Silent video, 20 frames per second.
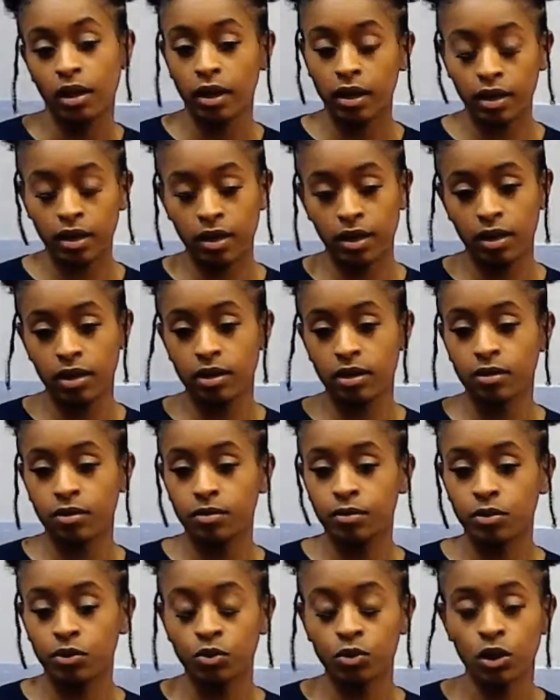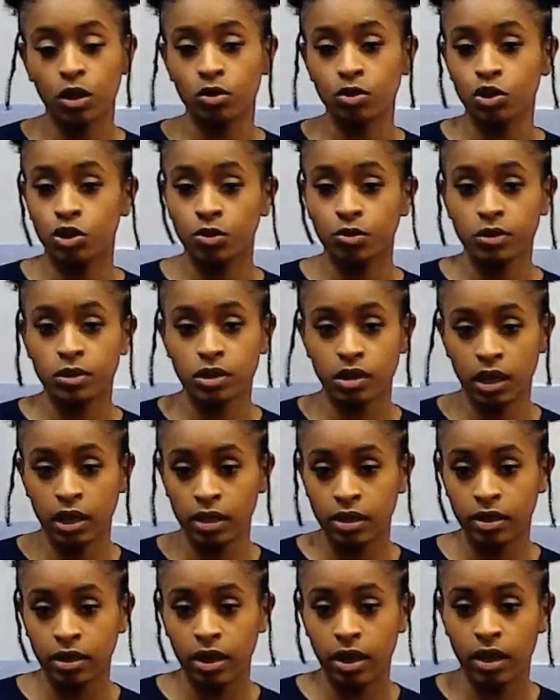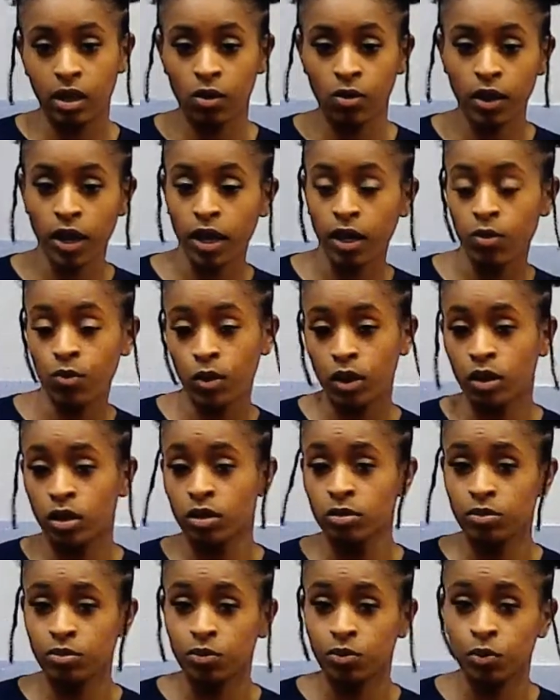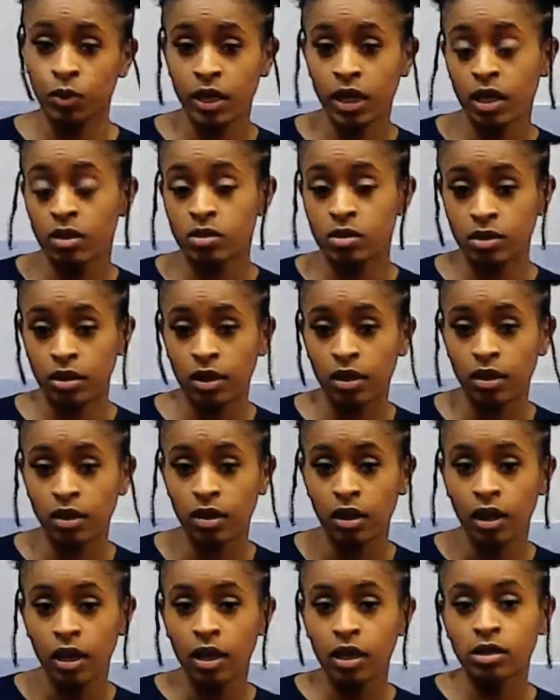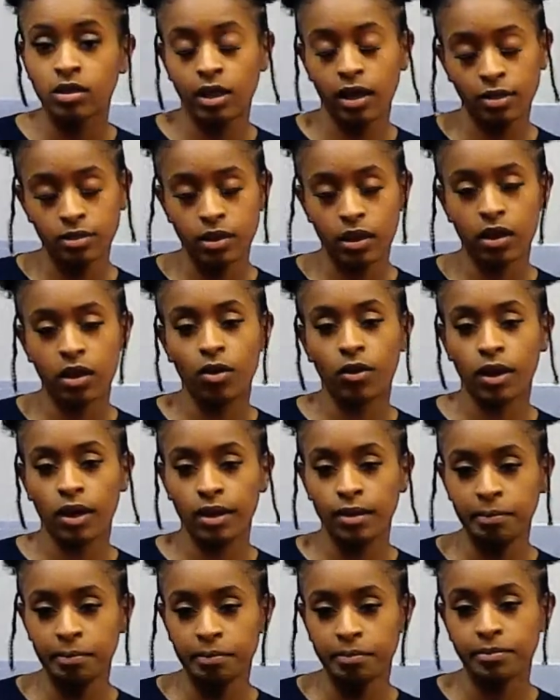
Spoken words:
And, she was stating that, okay, well, we going to see. So I was like, okay.